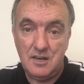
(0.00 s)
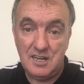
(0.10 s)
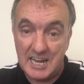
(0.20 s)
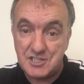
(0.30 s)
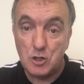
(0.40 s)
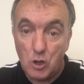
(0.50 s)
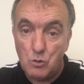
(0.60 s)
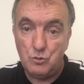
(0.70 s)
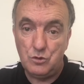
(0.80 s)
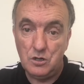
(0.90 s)
let
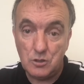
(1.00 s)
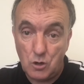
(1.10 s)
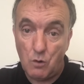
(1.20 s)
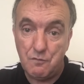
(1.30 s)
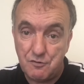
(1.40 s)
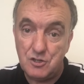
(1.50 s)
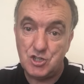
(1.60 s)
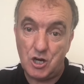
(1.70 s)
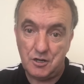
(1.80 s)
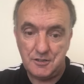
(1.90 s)
alone go for a
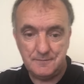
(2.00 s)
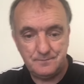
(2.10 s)
jog.